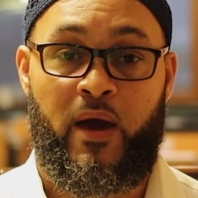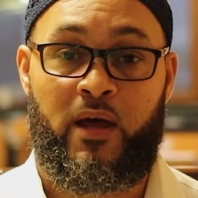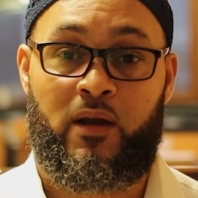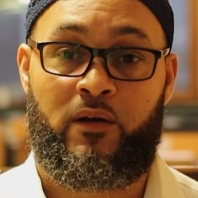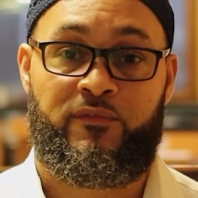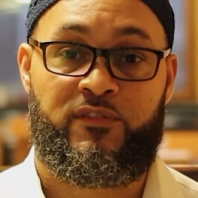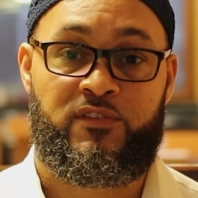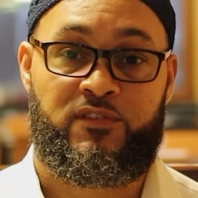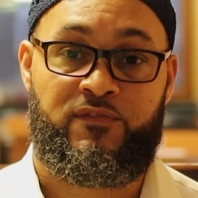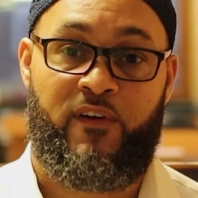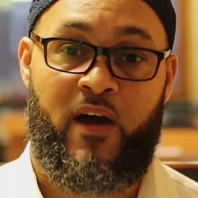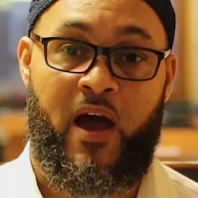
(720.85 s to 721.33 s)
matter
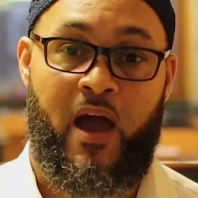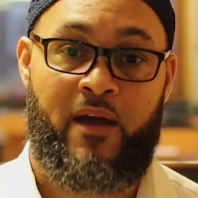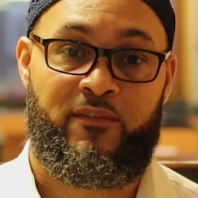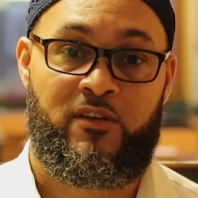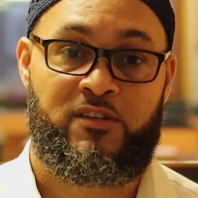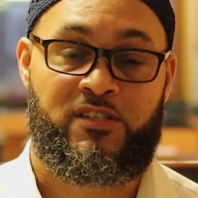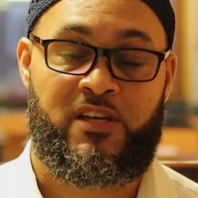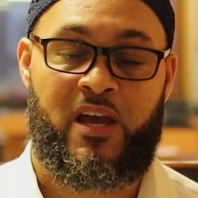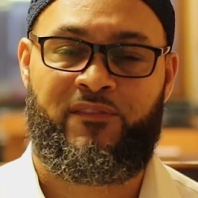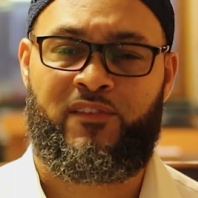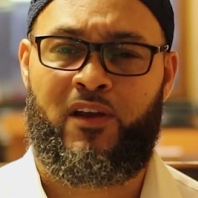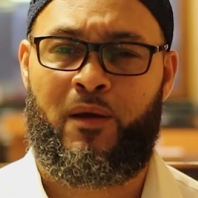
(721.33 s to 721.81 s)
if it's 5
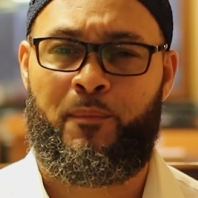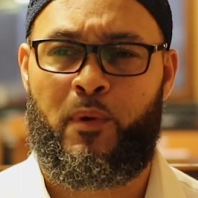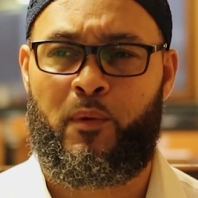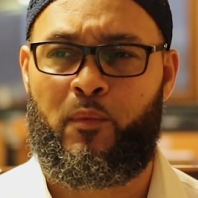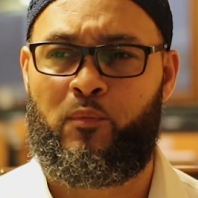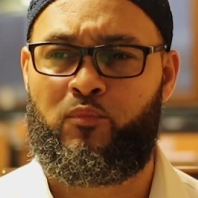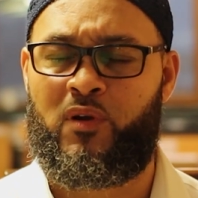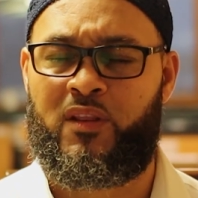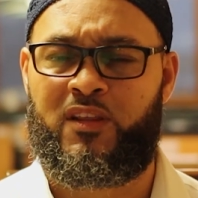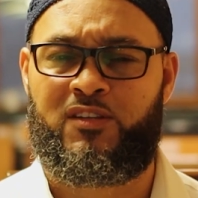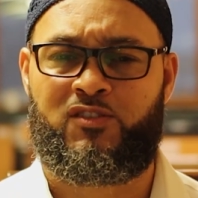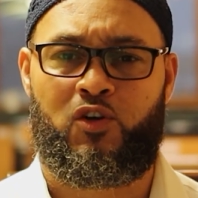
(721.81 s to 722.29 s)
years after. I remember
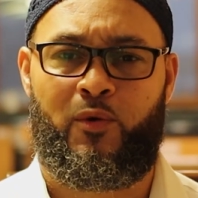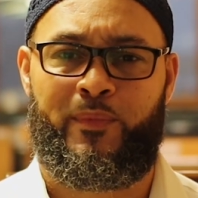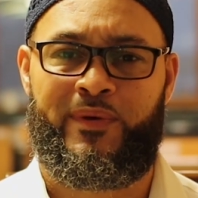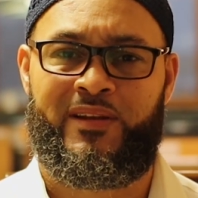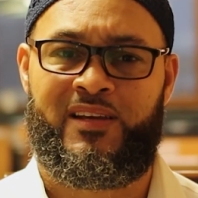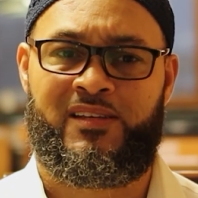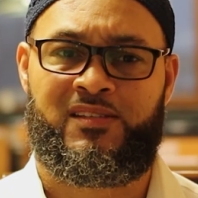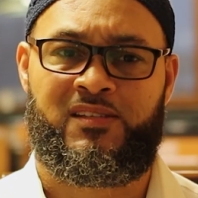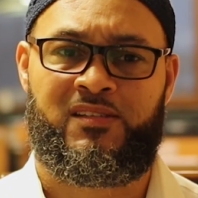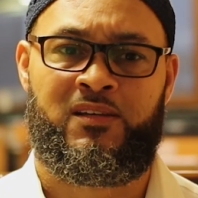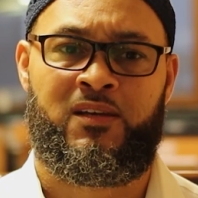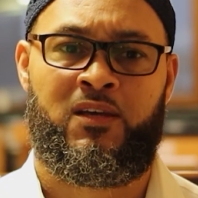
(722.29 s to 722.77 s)
a brother told me,
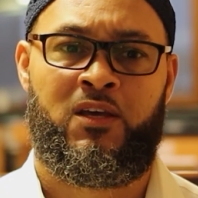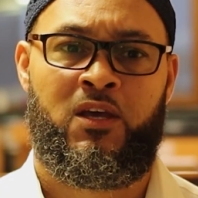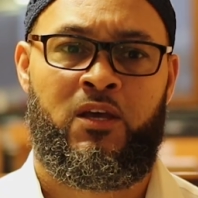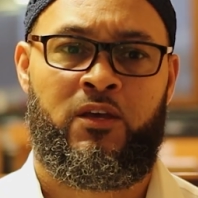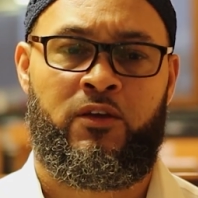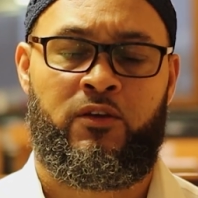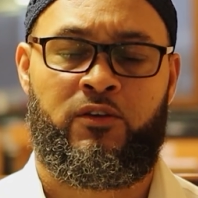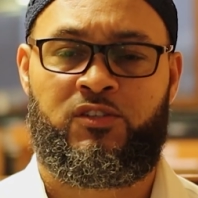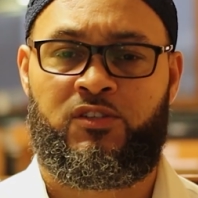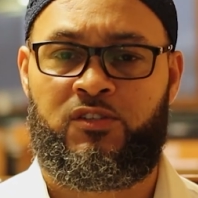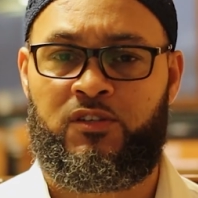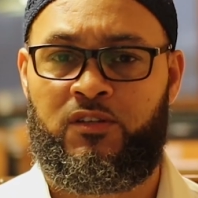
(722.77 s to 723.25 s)
listen,
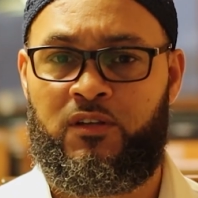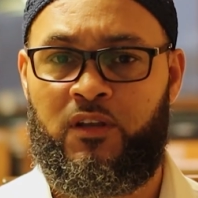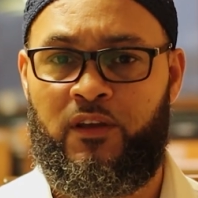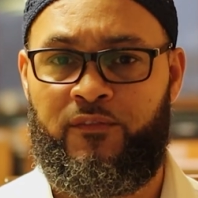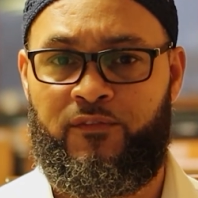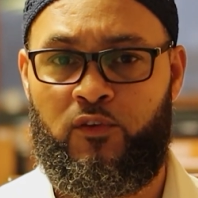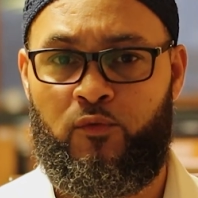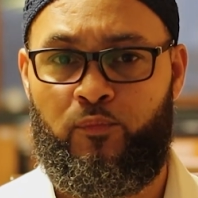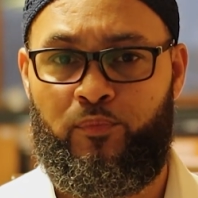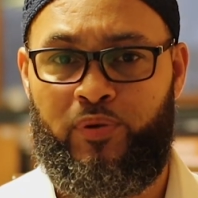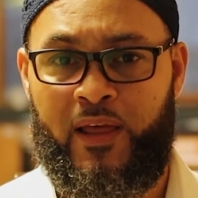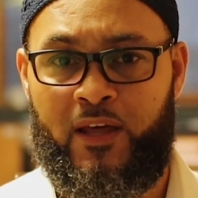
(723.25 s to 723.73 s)
you should, if
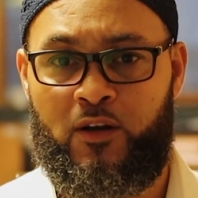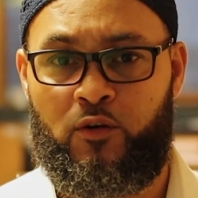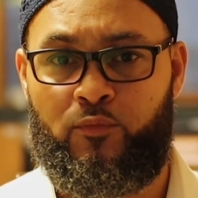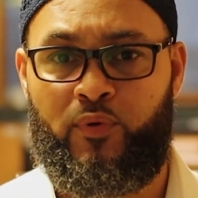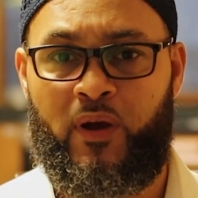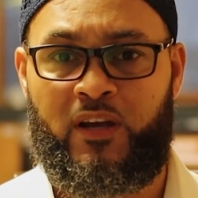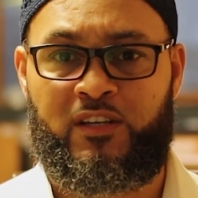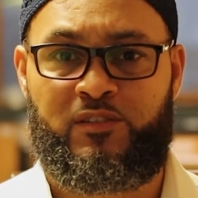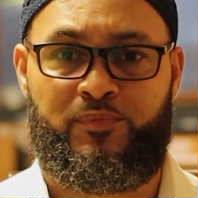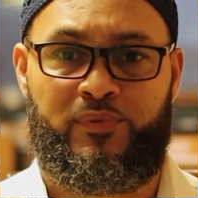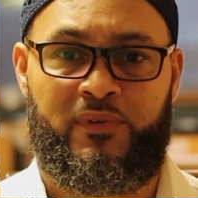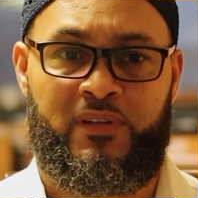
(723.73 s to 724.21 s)
you plan on
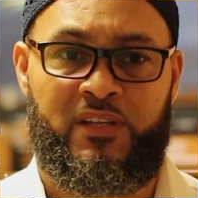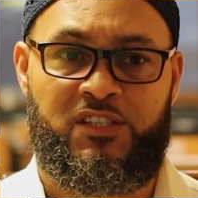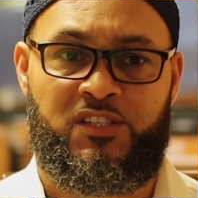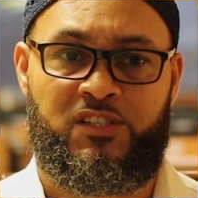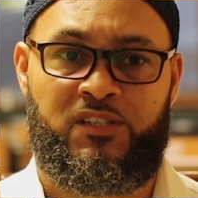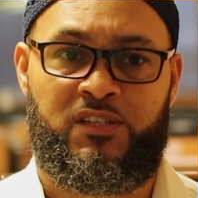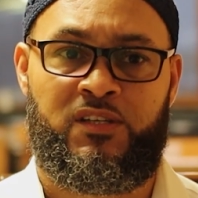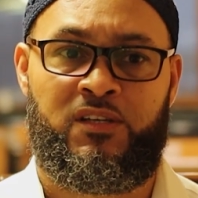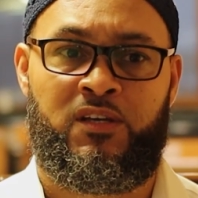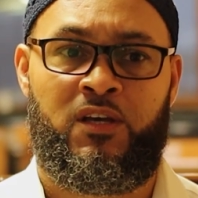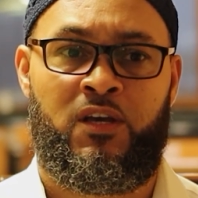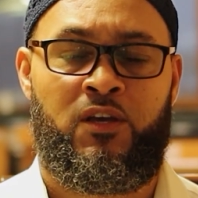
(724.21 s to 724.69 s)
practicing
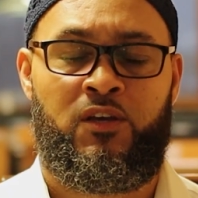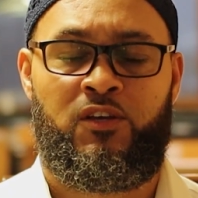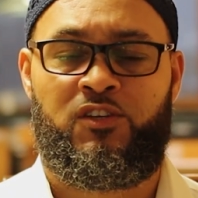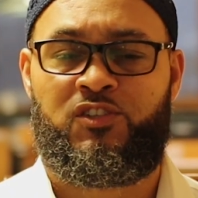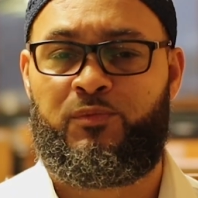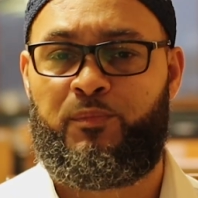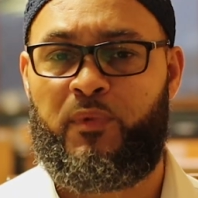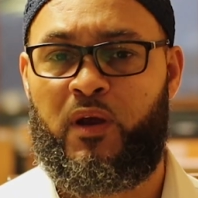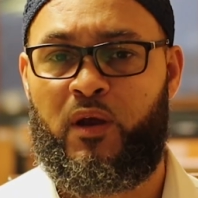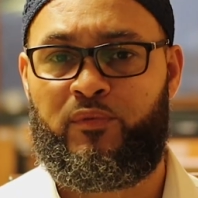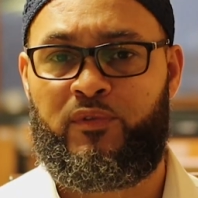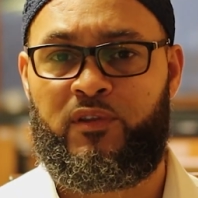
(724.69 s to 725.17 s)
polygyny, you
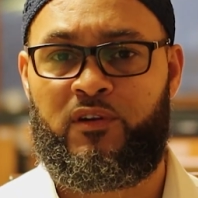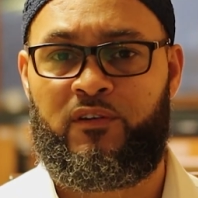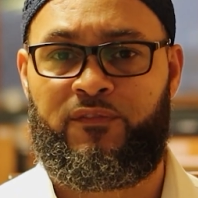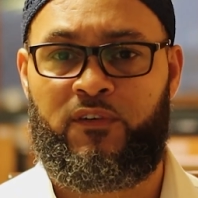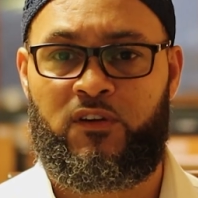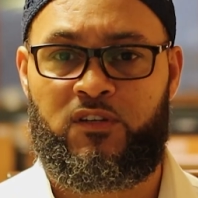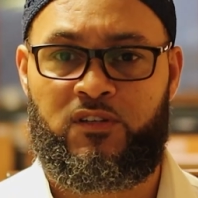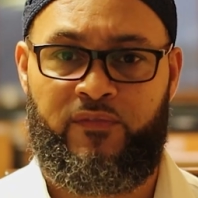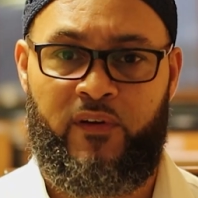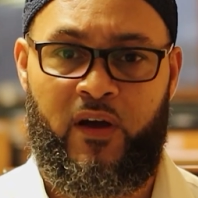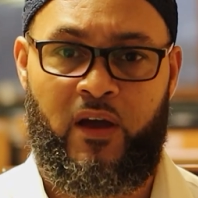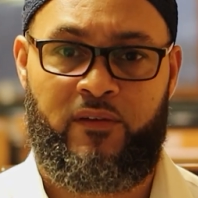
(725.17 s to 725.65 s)
should marry within the
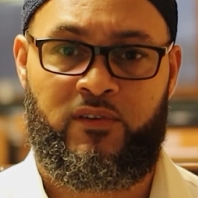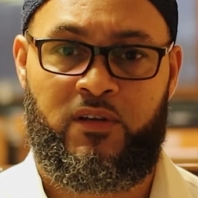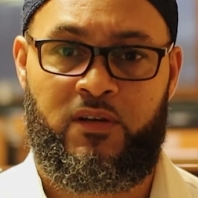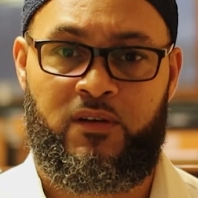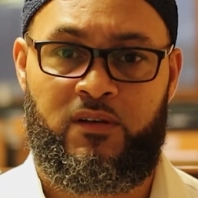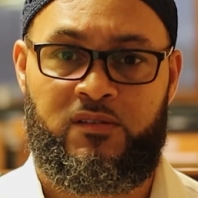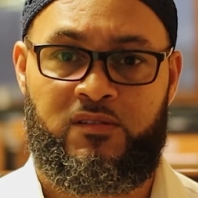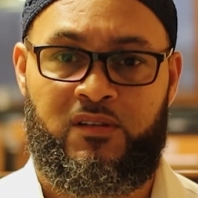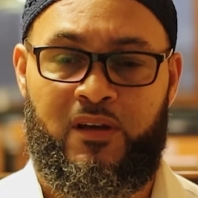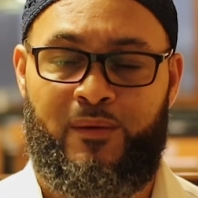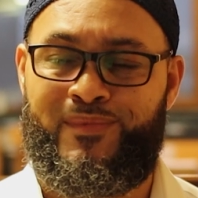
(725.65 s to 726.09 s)
first 5 years.